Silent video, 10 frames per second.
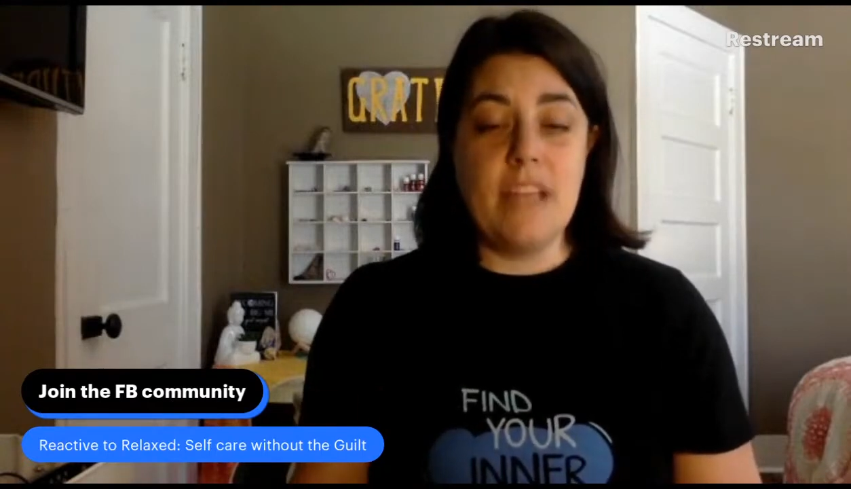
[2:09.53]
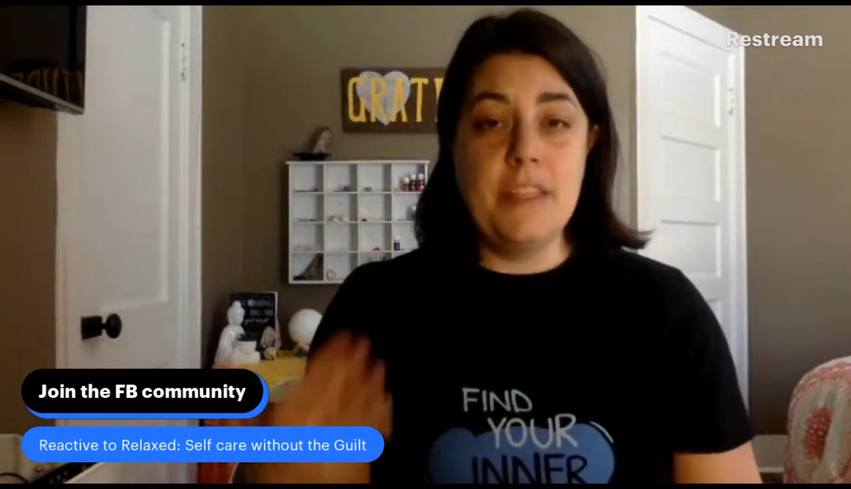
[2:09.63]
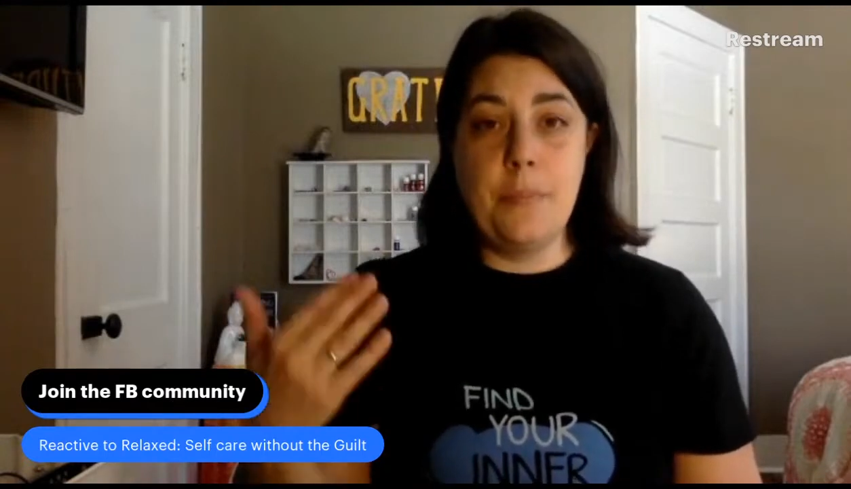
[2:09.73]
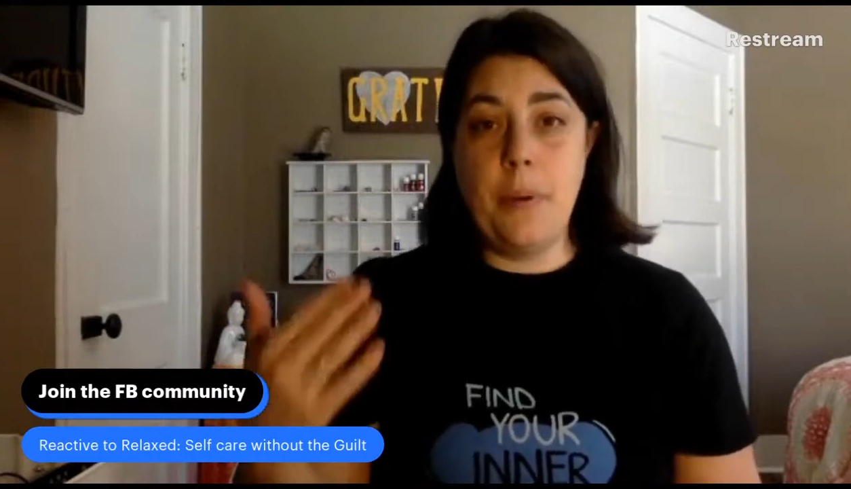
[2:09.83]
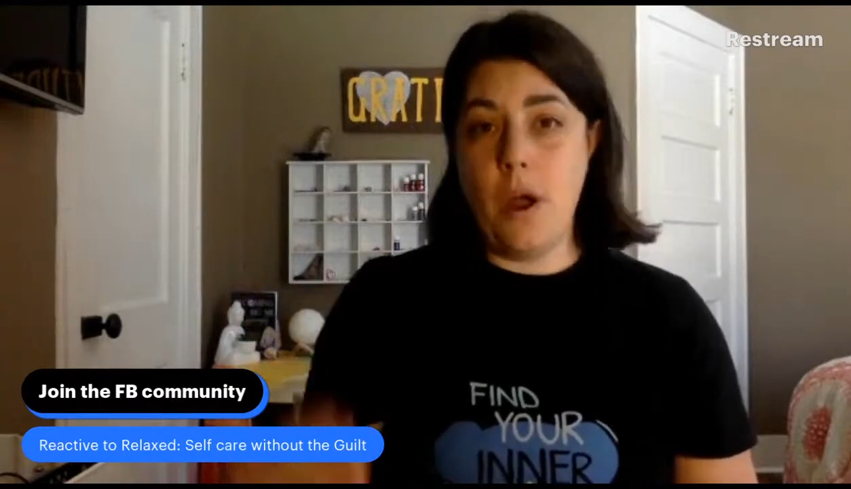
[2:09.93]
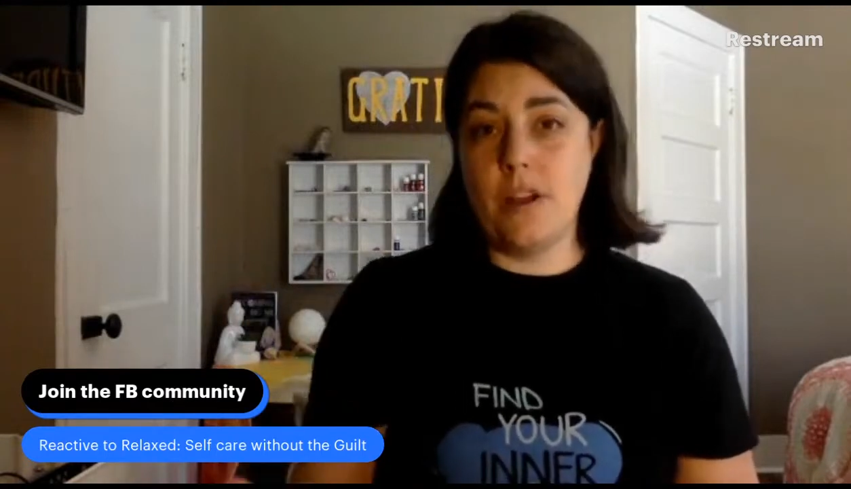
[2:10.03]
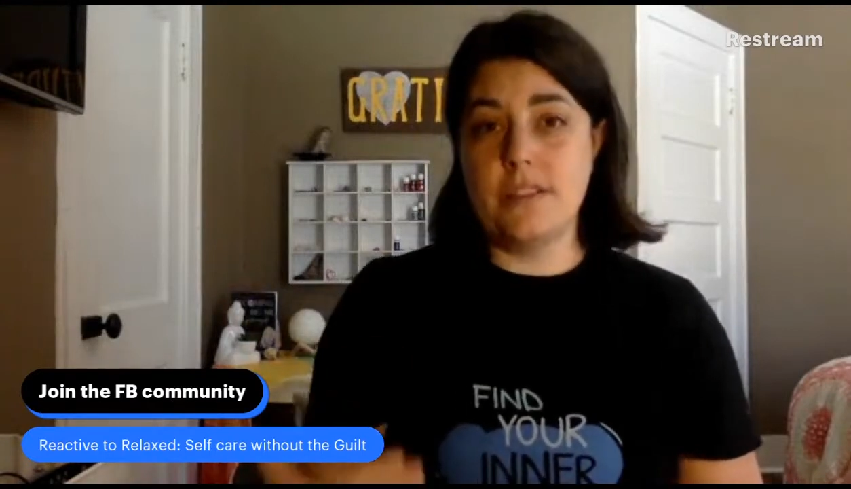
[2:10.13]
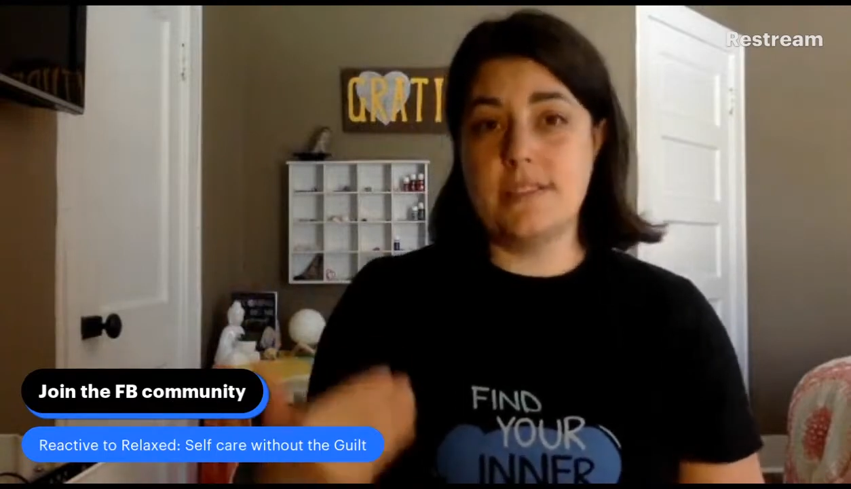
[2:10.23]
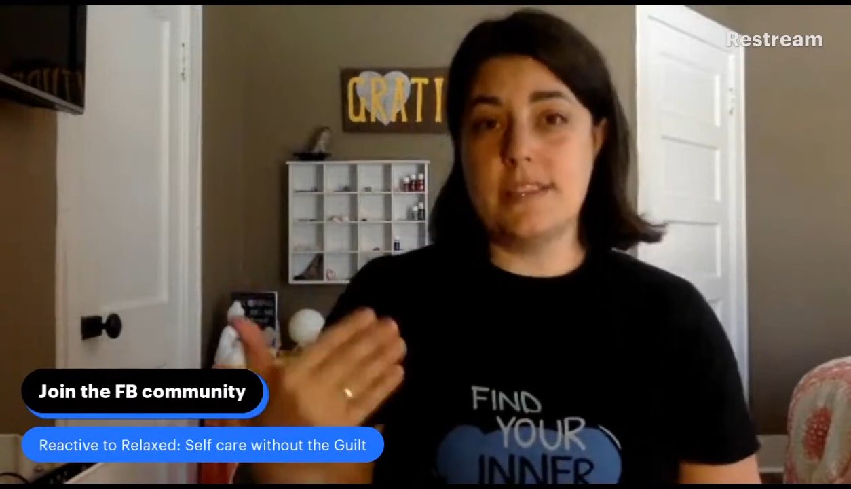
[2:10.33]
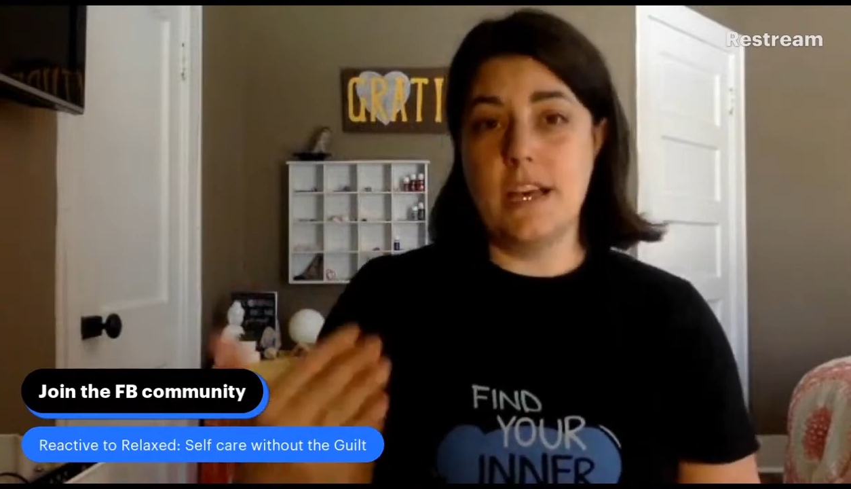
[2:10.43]
and the
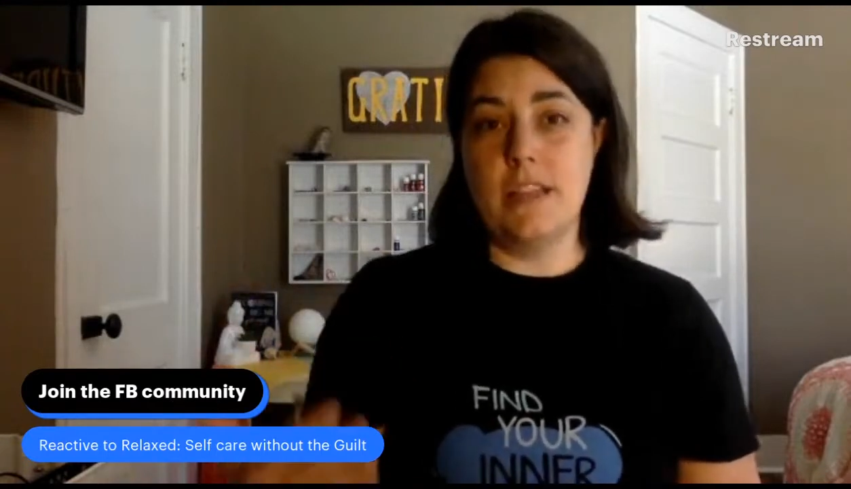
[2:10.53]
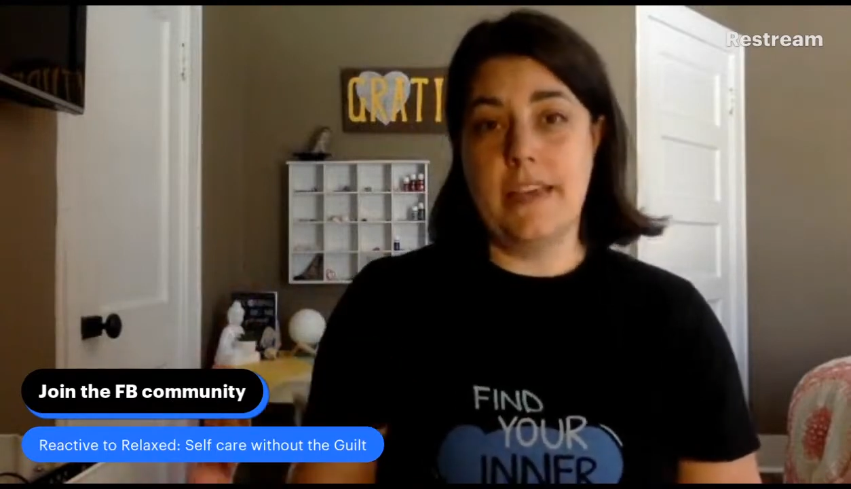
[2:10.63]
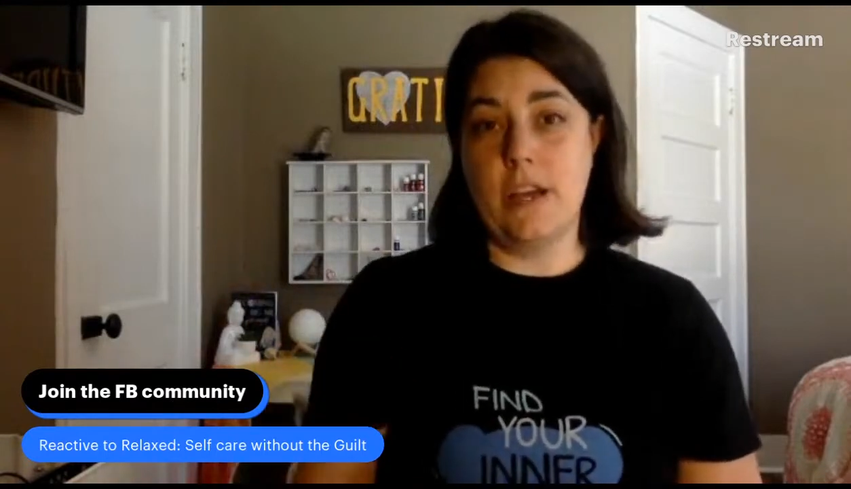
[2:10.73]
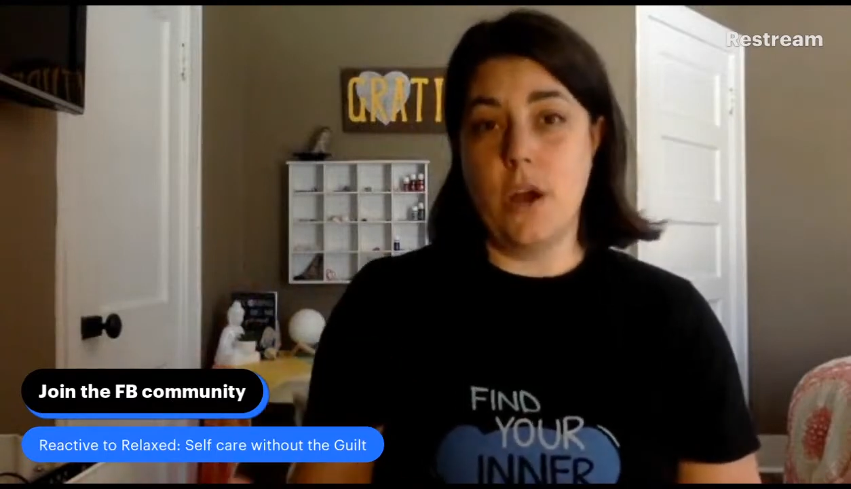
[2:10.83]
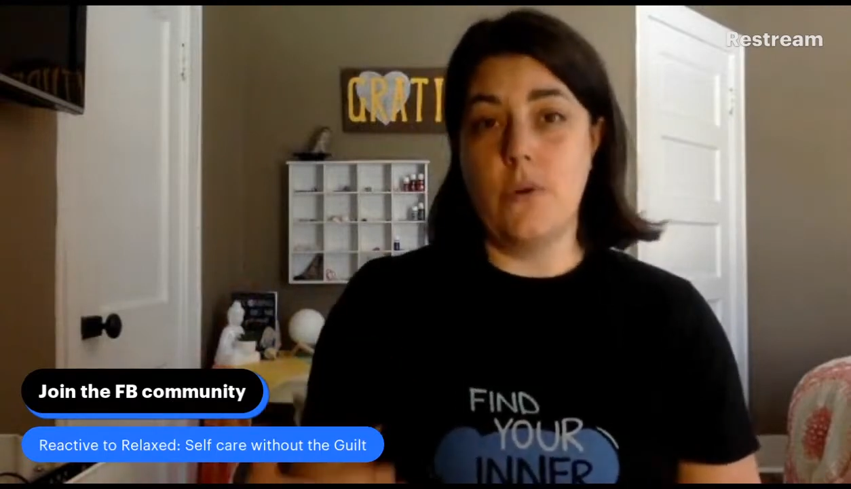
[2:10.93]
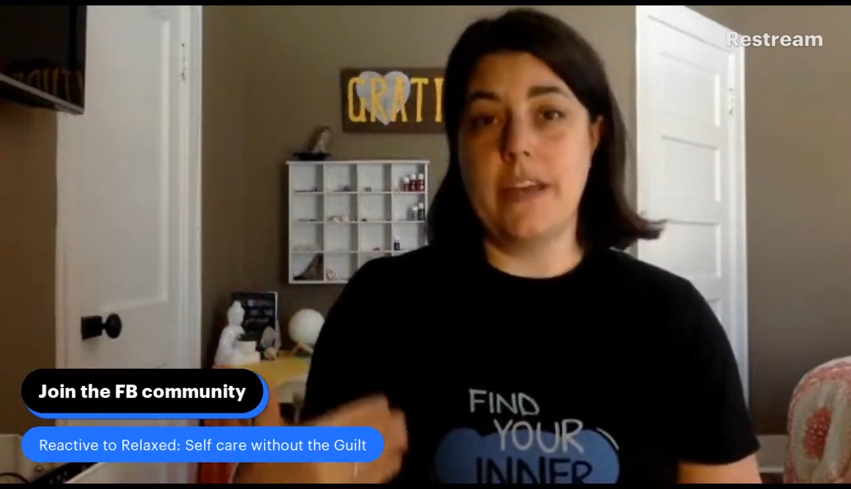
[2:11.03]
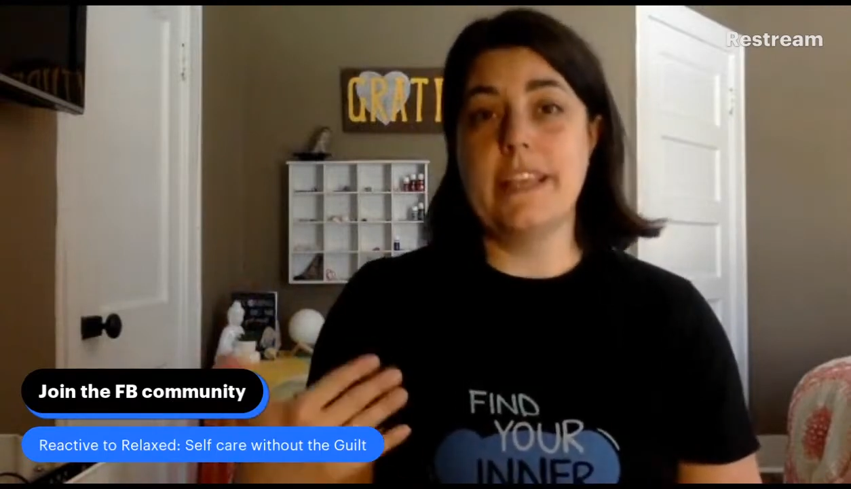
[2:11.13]
parts uh, that go